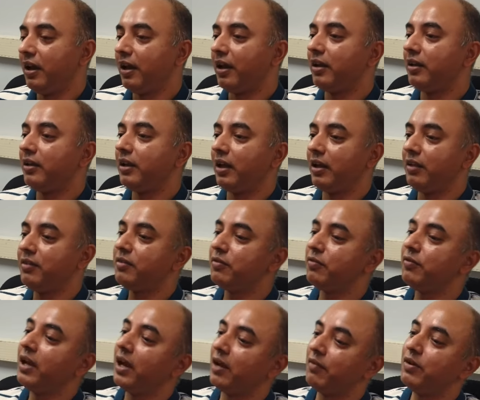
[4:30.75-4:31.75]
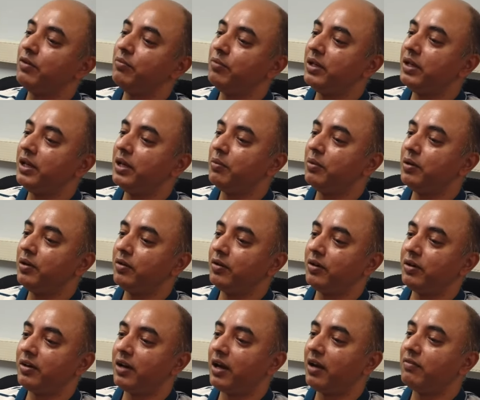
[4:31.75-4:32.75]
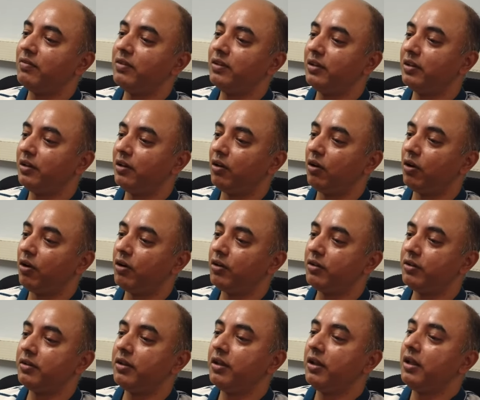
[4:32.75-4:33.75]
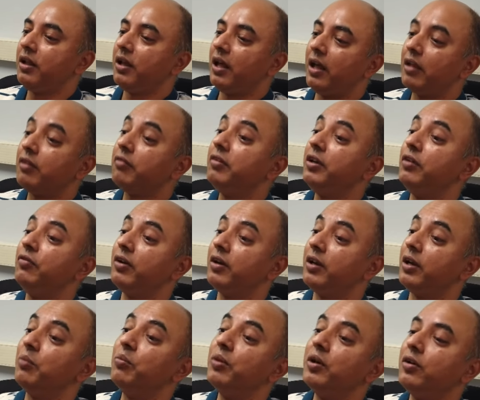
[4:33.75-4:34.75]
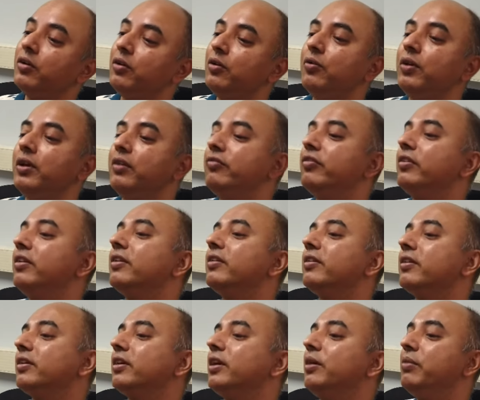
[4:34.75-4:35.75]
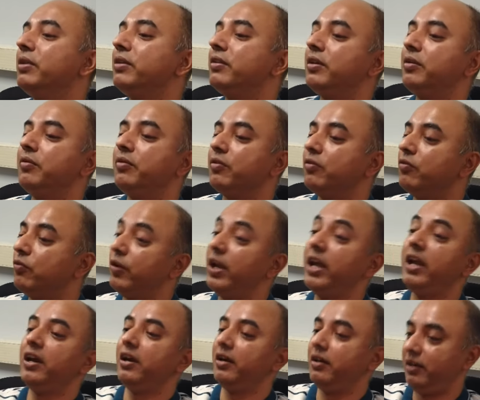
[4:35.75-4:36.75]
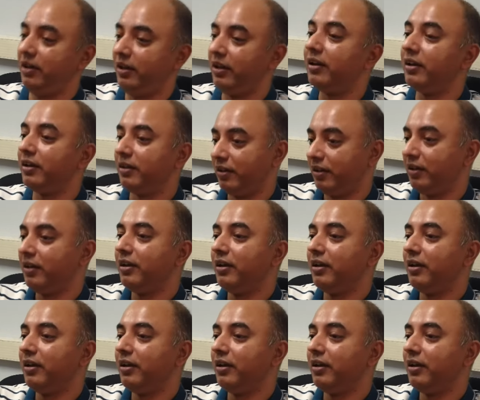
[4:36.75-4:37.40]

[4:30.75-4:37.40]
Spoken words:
and hence we haven't been able to unravel the laws as we were able to do in physics and chemistry way early.